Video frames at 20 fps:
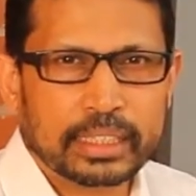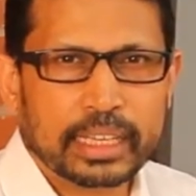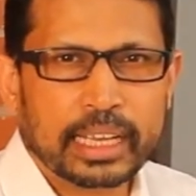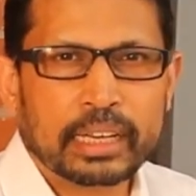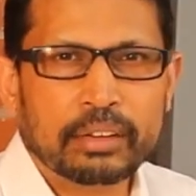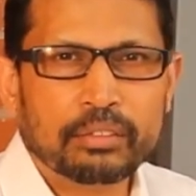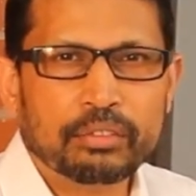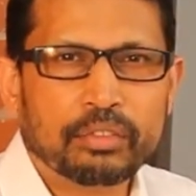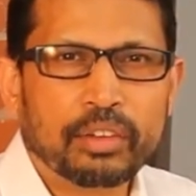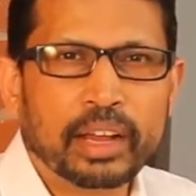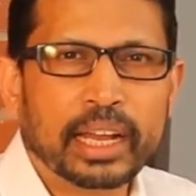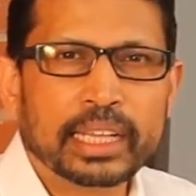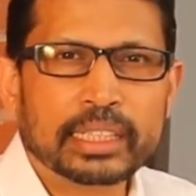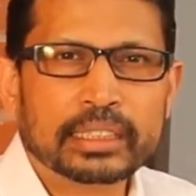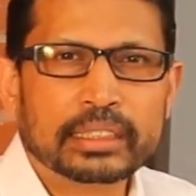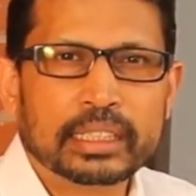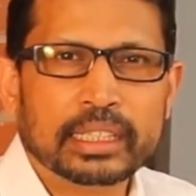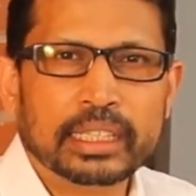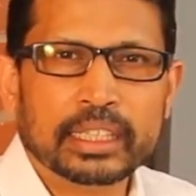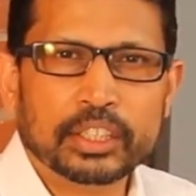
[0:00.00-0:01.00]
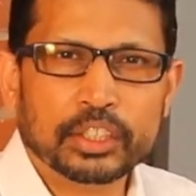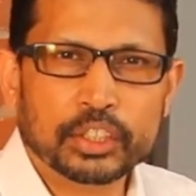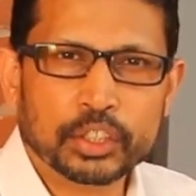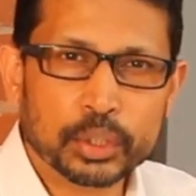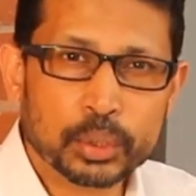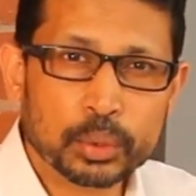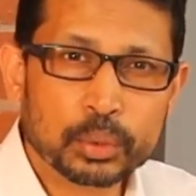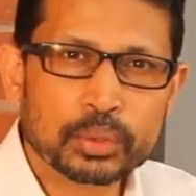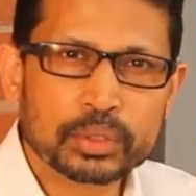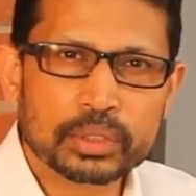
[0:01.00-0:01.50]
and wisely
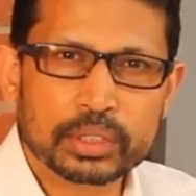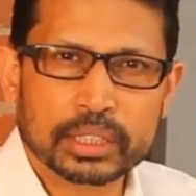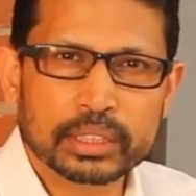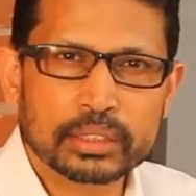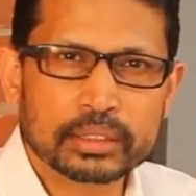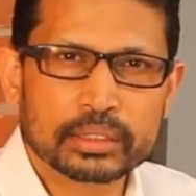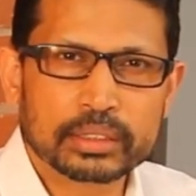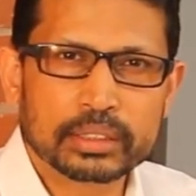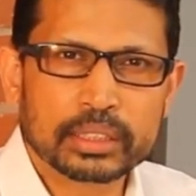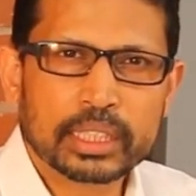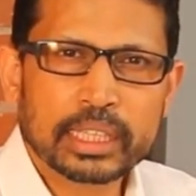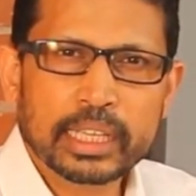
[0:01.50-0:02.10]
use this,